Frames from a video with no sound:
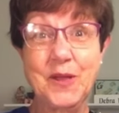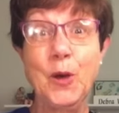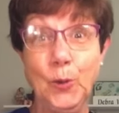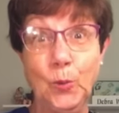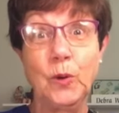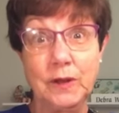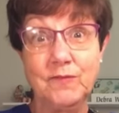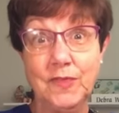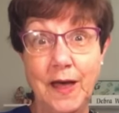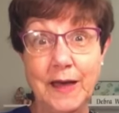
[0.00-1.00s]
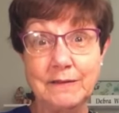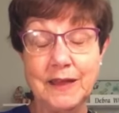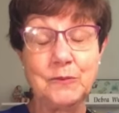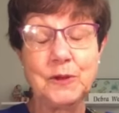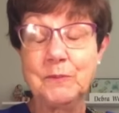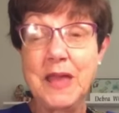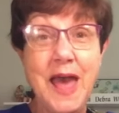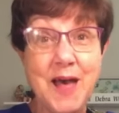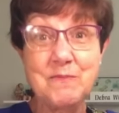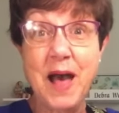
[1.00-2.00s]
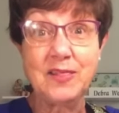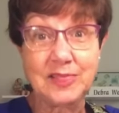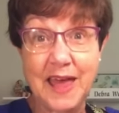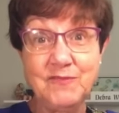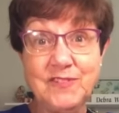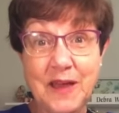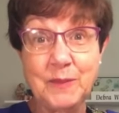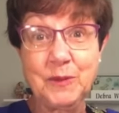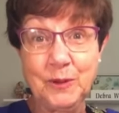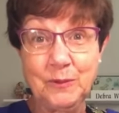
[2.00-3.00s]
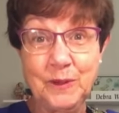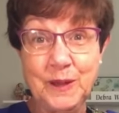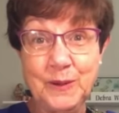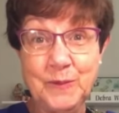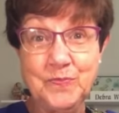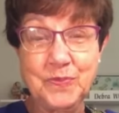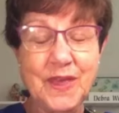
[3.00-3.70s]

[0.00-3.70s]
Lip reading: Who would have thought it would become a lifetime career?